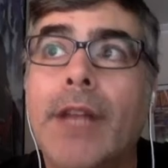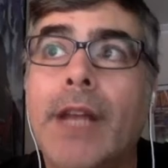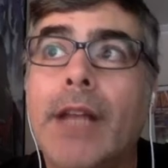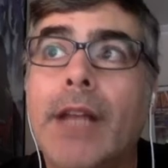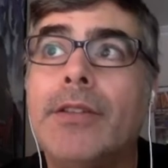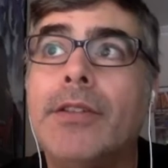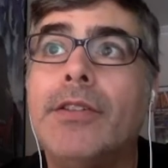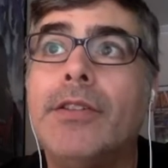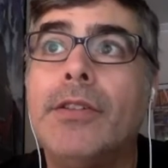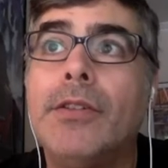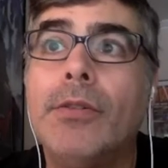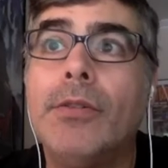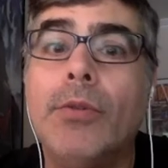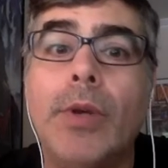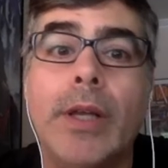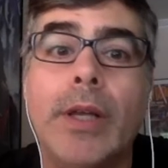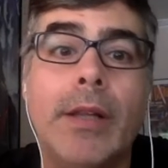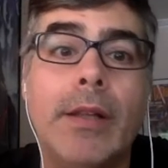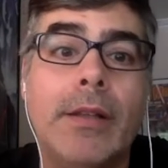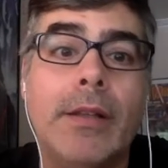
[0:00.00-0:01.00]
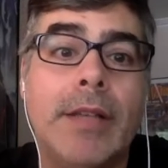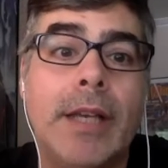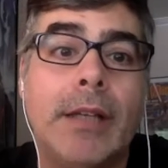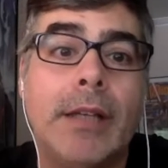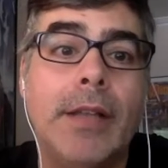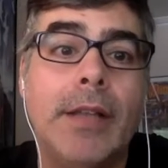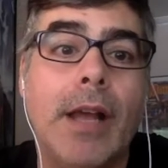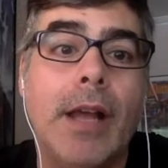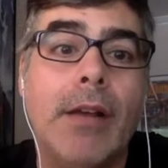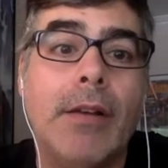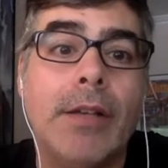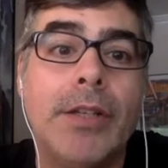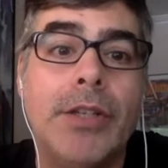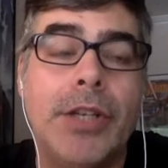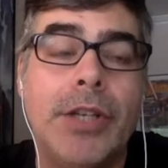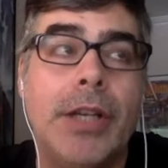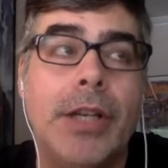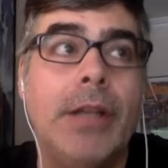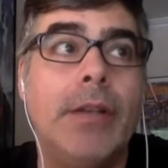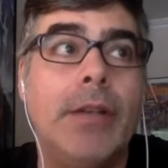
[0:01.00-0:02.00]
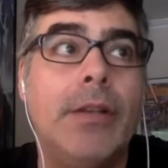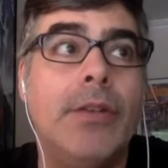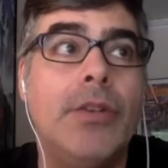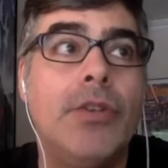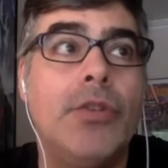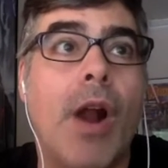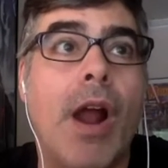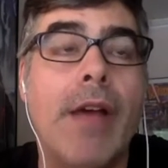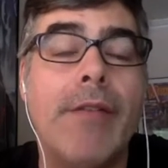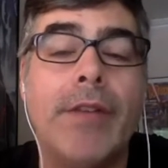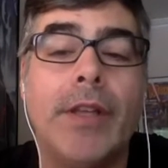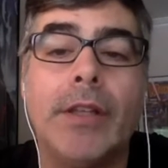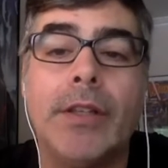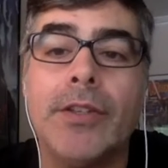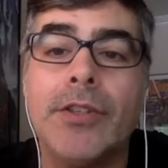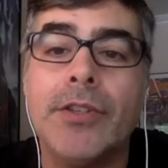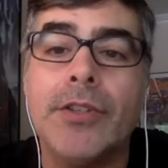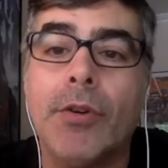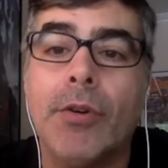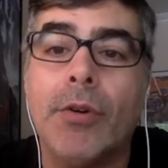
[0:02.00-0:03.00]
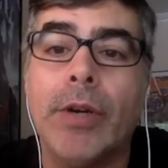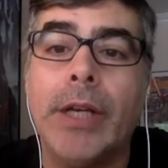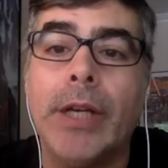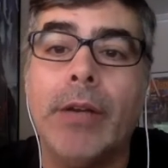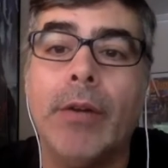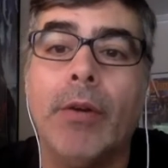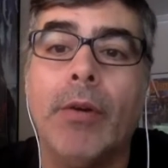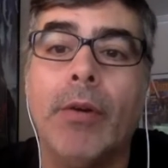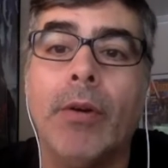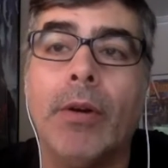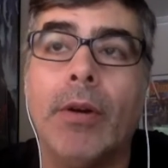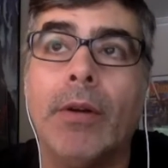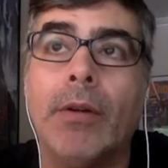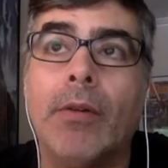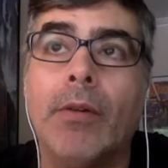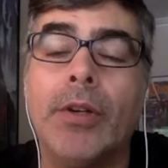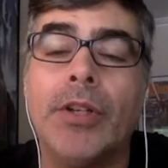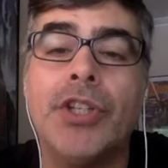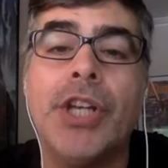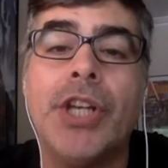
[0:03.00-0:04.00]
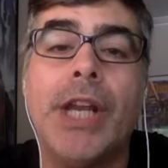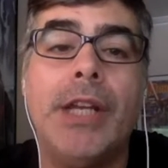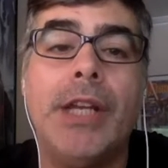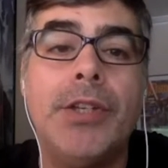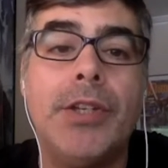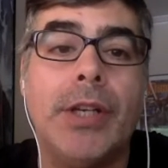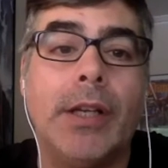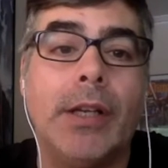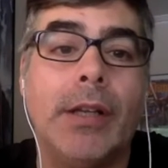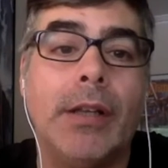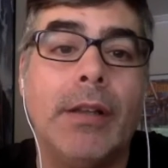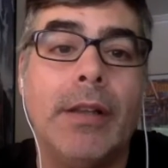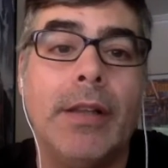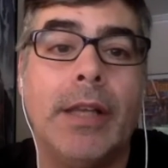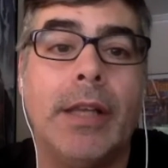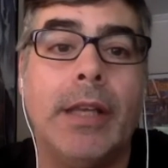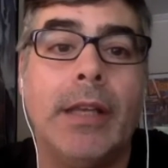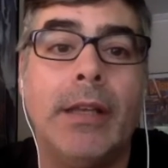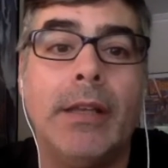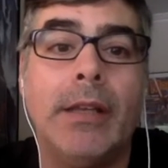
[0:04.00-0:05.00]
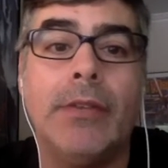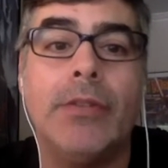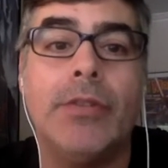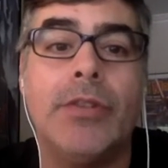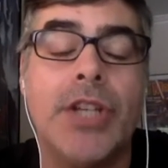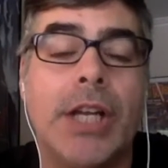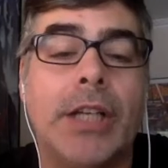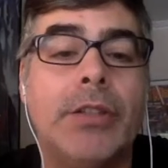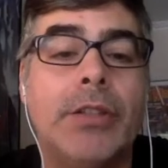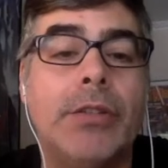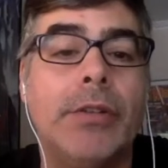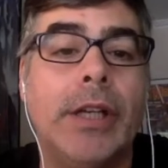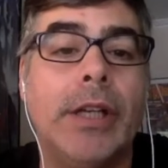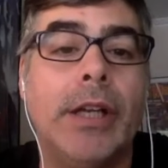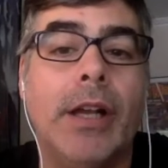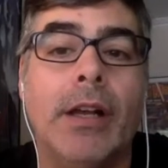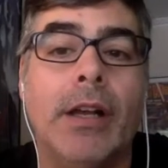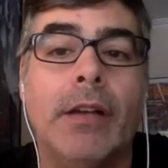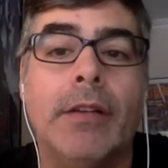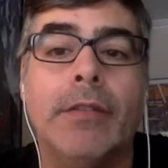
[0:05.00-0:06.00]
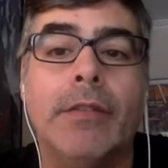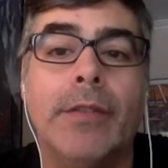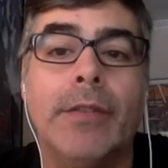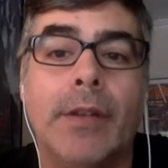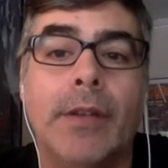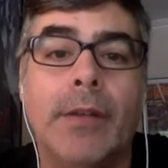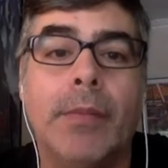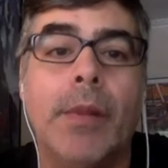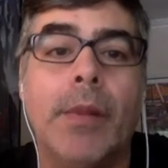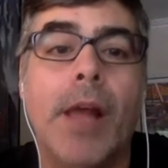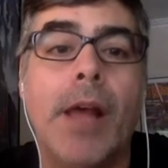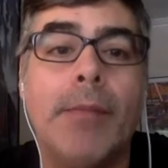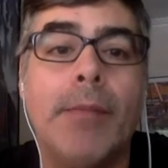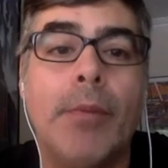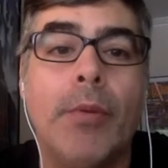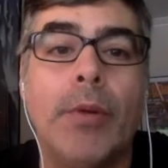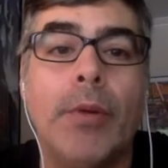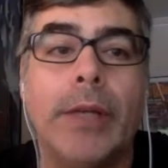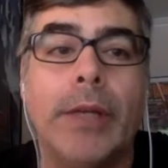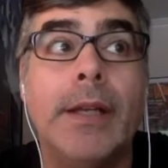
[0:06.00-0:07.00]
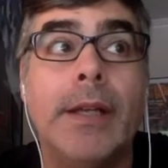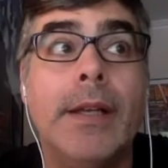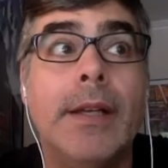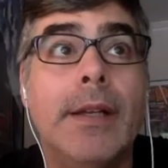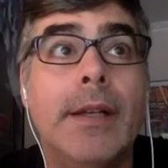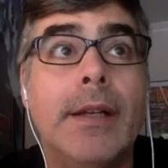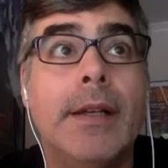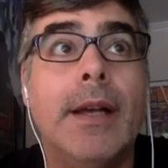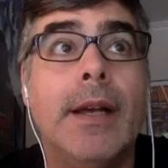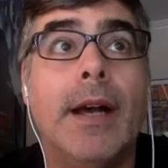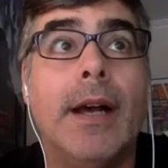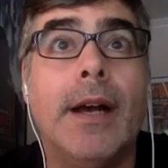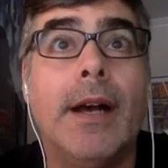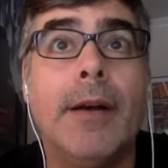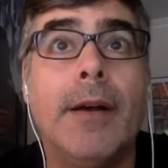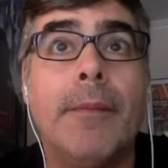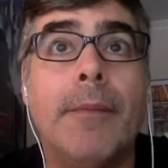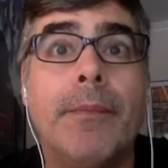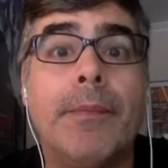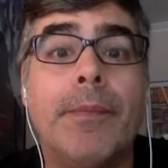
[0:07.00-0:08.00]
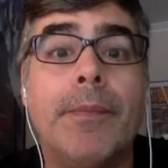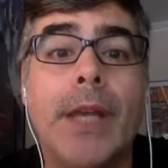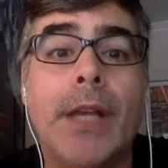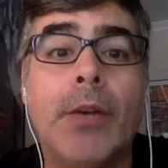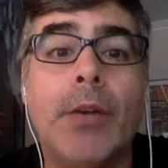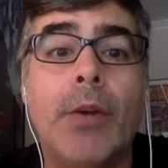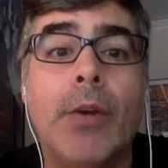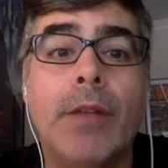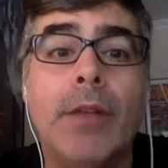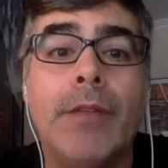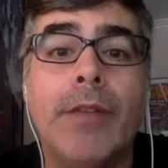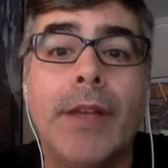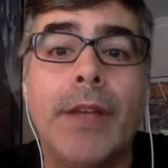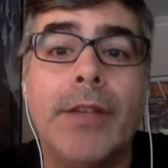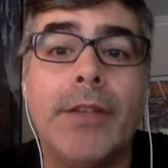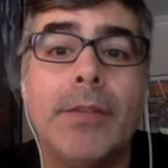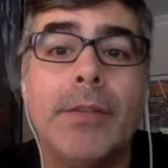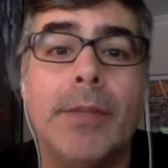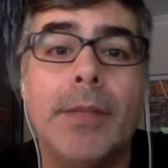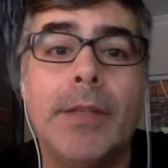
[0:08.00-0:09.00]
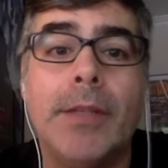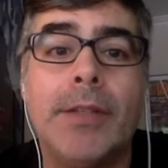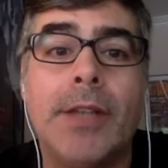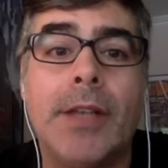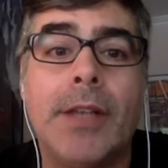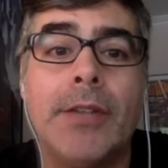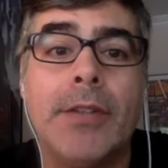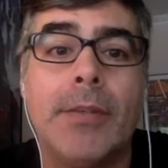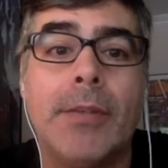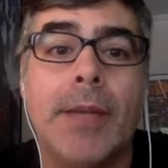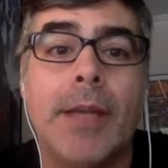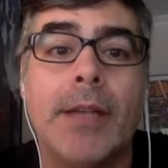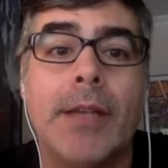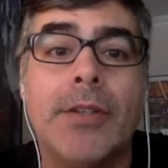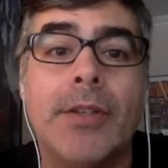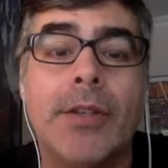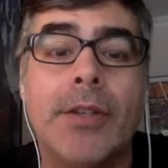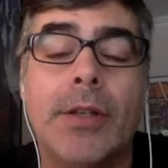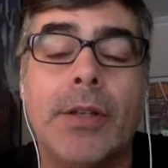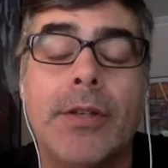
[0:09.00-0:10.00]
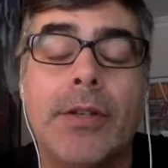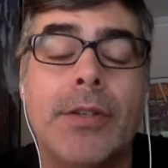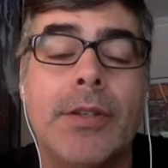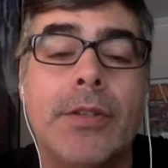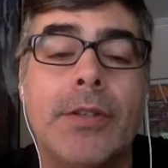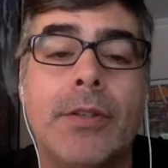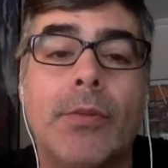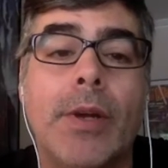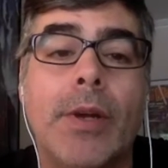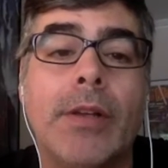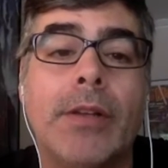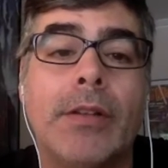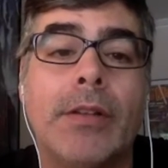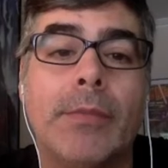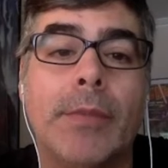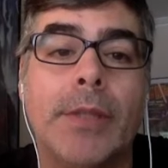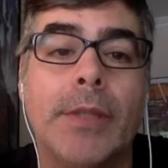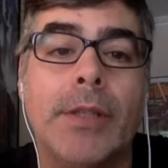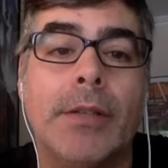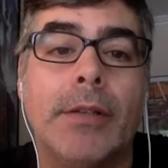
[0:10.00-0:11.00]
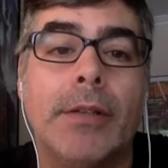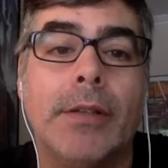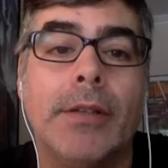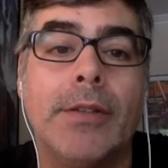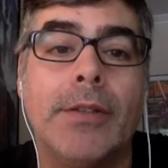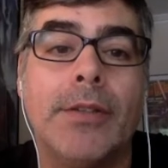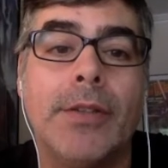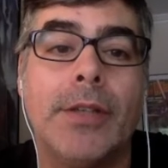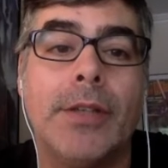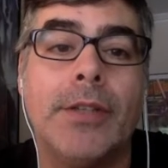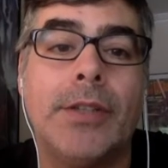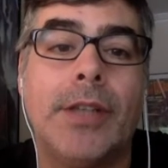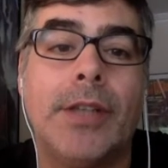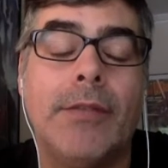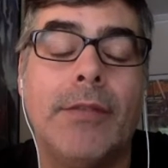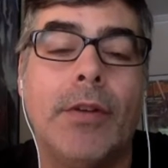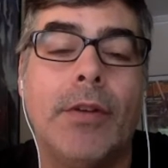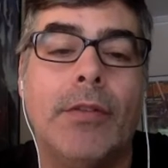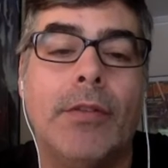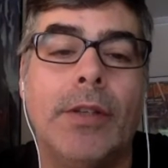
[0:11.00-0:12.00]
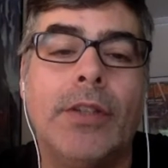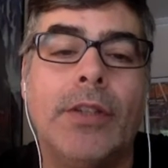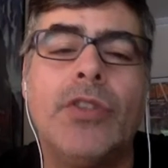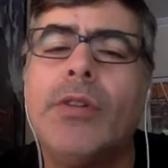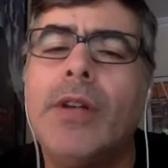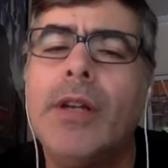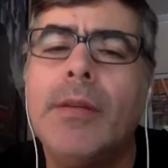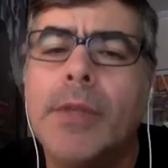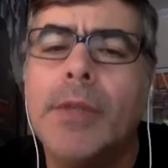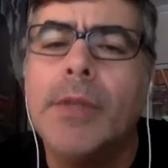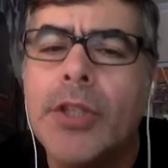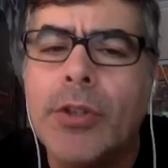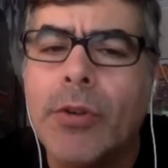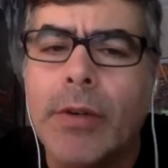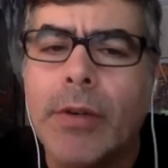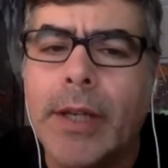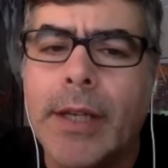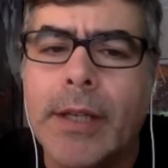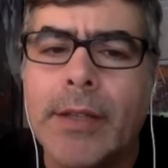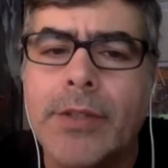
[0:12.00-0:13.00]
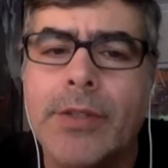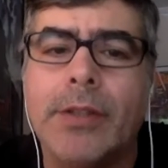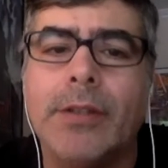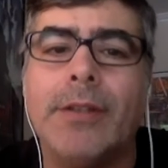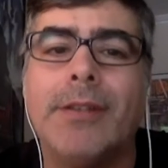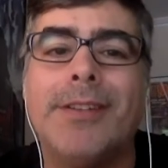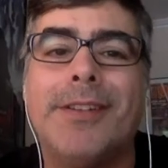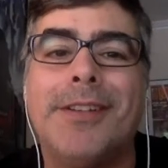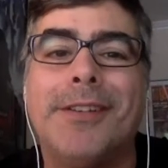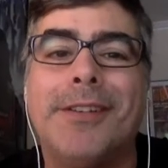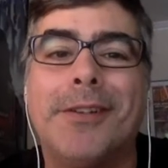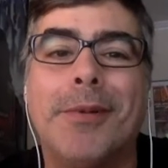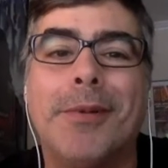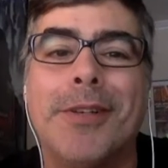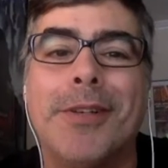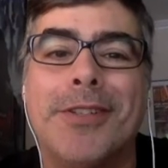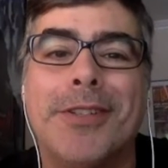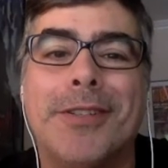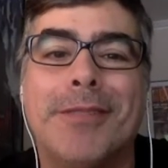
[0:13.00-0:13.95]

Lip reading: had to do with technology driving the story or changing the trajectory of a plot point, that qualifies to be discussed about. So there's just a wealth of material. So I just gave you an extremely short answer to your question.